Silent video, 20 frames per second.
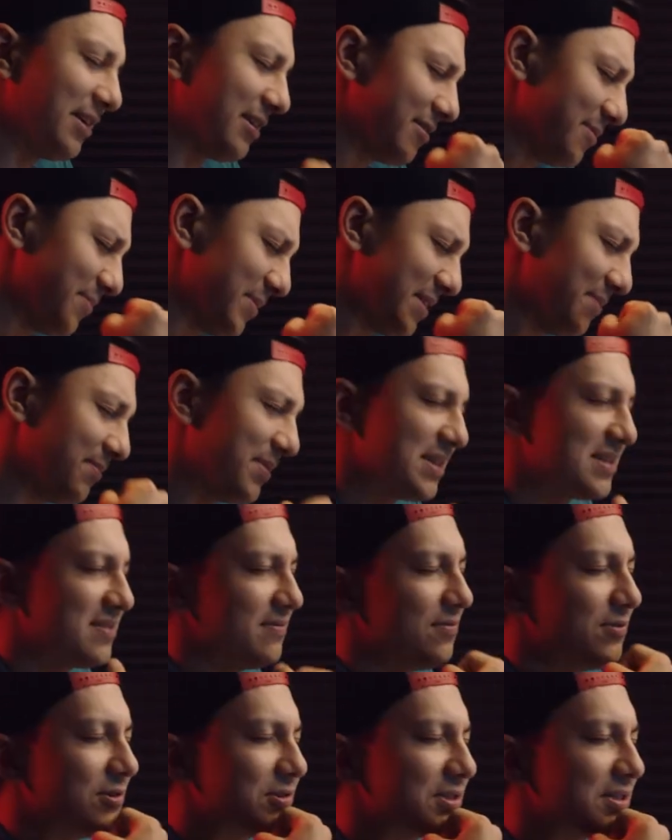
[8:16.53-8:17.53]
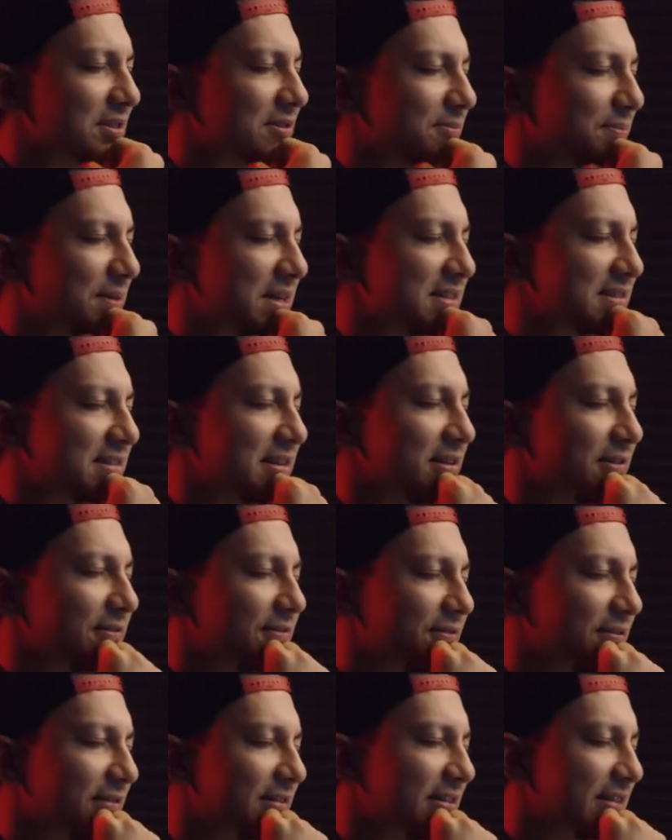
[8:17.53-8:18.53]
I'm gonna be the best version of myself.
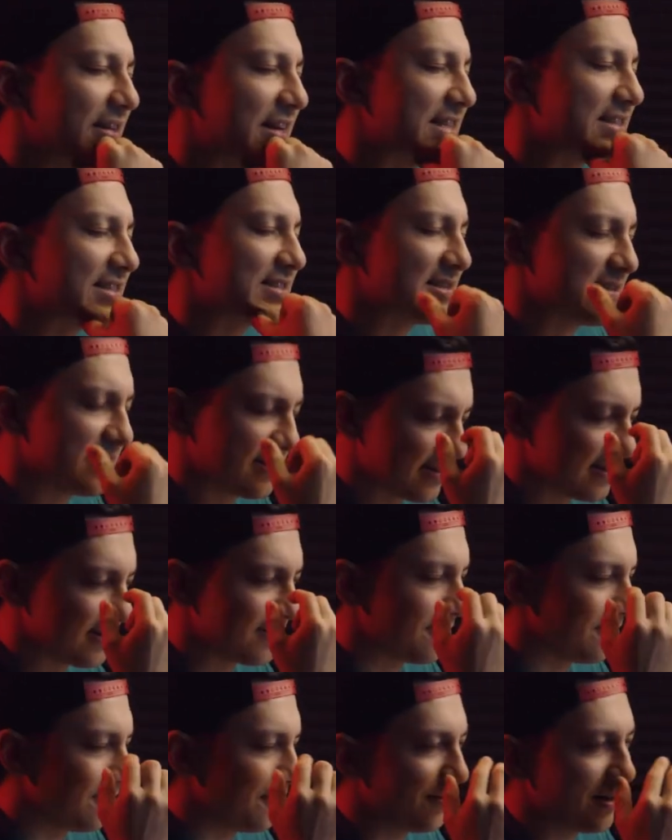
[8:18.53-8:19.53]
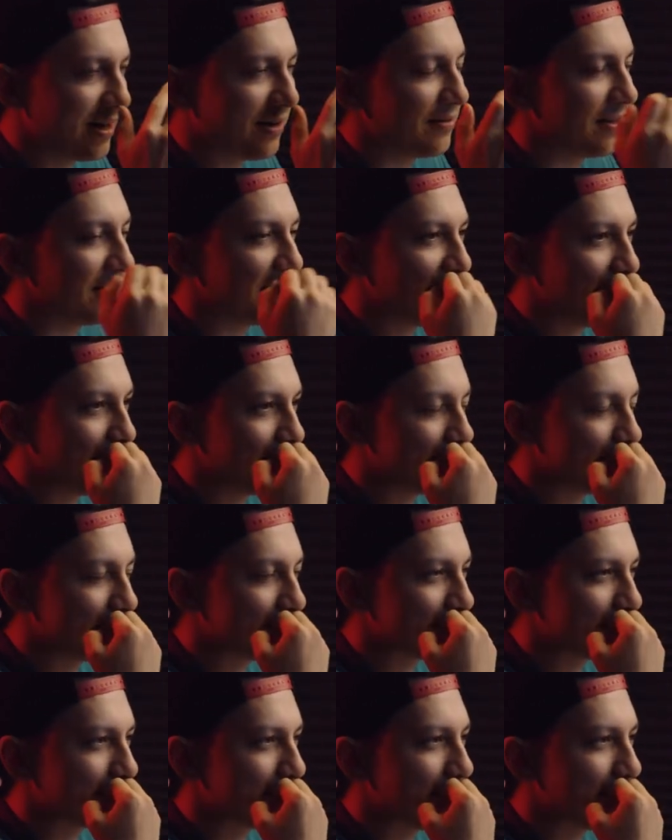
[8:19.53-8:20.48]
That's without a doubt.